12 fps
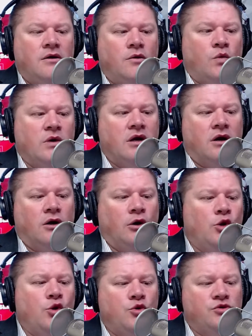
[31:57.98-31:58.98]
We are
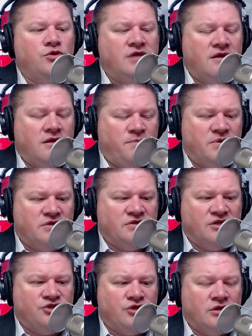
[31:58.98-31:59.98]
losing the
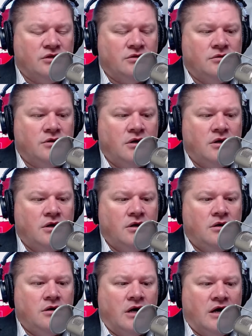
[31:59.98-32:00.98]
position
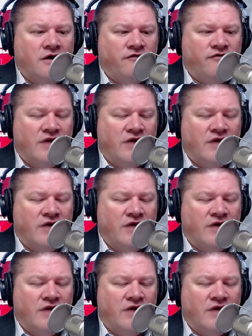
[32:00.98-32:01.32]
of